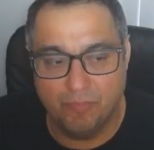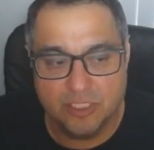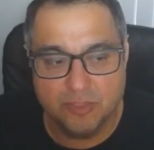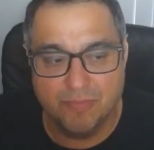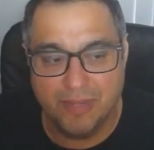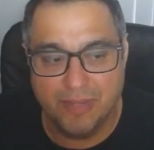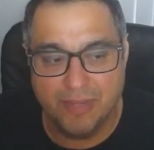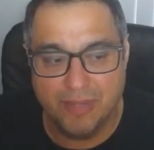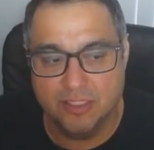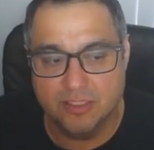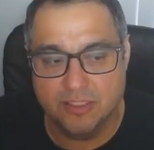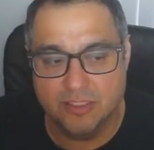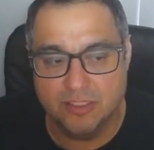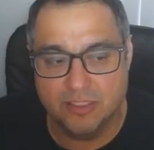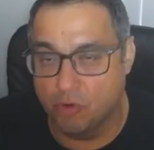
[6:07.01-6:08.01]
Please make
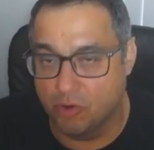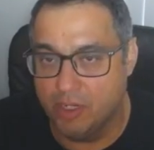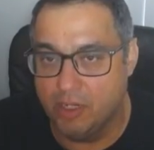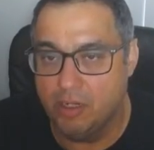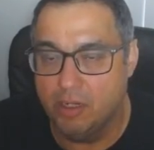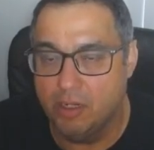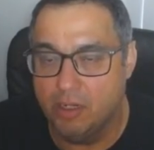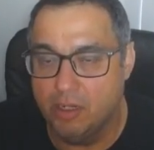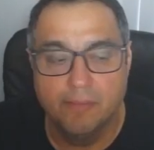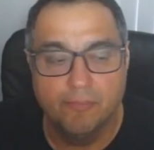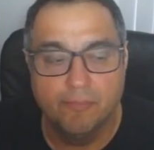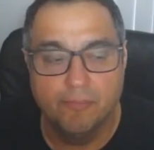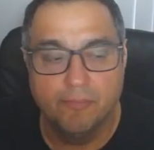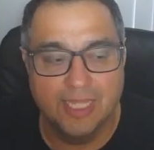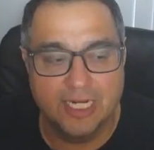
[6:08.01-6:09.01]
this important,
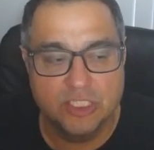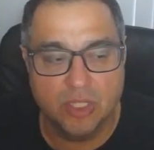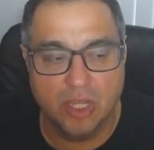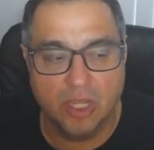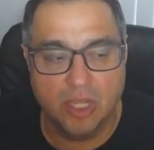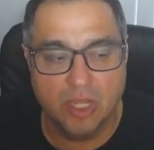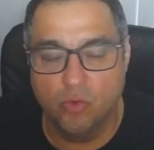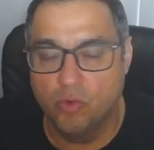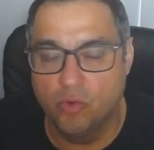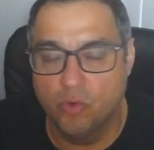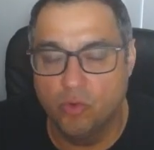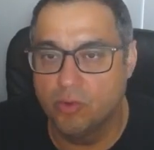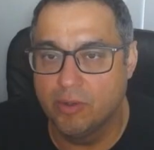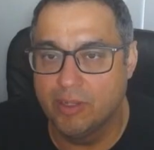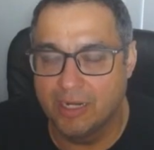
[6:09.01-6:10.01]
because that's how you're going to